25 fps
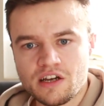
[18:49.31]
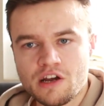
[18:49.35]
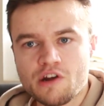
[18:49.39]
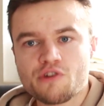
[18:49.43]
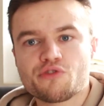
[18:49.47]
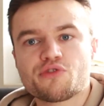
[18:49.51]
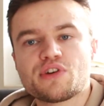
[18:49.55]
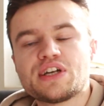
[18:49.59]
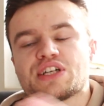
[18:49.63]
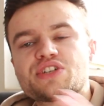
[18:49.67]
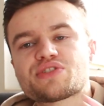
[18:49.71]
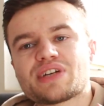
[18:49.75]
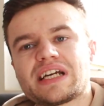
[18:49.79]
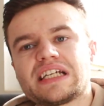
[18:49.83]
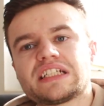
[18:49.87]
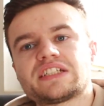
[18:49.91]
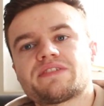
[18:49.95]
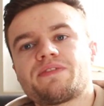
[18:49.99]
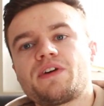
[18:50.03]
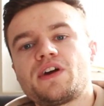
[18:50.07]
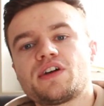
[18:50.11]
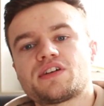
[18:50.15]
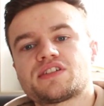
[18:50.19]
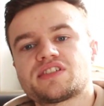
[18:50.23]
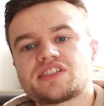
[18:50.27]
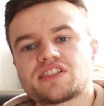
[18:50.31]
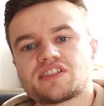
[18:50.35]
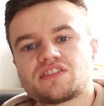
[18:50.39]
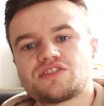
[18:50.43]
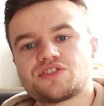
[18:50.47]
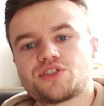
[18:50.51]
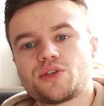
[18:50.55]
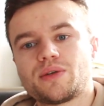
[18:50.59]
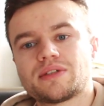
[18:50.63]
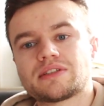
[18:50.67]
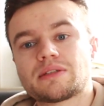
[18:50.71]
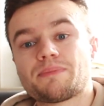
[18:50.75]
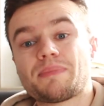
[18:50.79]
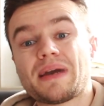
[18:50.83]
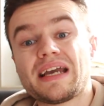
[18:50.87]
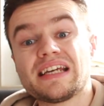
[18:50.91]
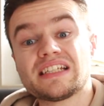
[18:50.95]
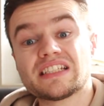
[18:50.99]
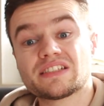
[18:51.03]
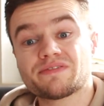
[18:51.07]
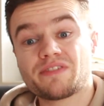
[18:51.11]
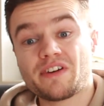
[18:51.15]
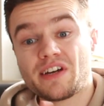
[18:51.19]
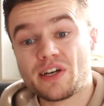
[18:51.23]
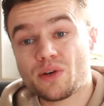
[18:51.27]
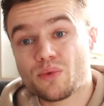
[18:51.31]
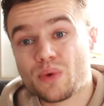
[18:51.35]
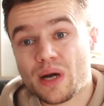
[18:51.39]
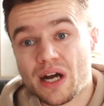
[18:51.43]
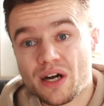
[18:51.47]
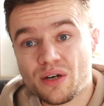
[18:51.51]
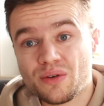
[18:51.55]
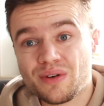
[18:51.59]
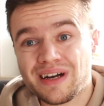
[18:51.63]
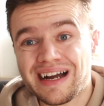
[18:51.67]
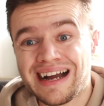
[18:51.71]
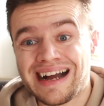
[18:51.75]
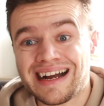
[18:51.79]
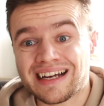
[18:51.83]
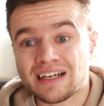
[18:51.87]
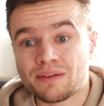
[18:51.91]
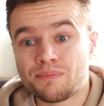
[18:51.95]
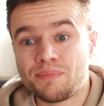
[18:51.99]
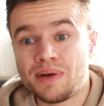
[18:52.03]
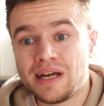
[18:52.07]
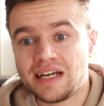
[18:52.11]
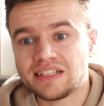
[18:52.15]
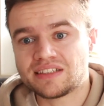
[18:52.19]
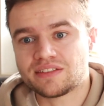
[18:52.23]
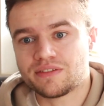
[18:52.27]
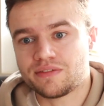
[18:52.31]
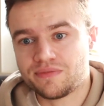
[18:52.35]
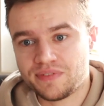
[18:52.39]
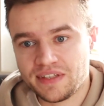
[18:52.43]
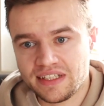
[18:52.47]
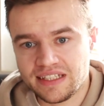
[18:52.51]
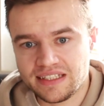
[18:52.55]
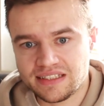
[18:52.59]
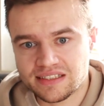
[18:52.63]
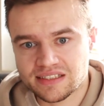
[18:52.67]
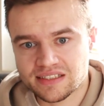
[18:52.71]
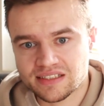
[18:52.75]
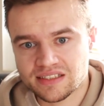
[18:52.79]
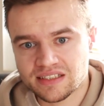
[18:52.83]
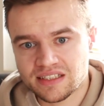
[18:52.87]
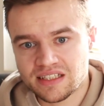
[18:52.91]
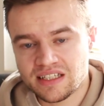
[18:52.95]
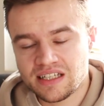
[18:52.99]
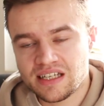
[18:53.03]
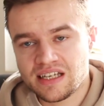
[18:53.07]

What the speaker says: Freetrade focuses on doing the basics very well at competitive fees.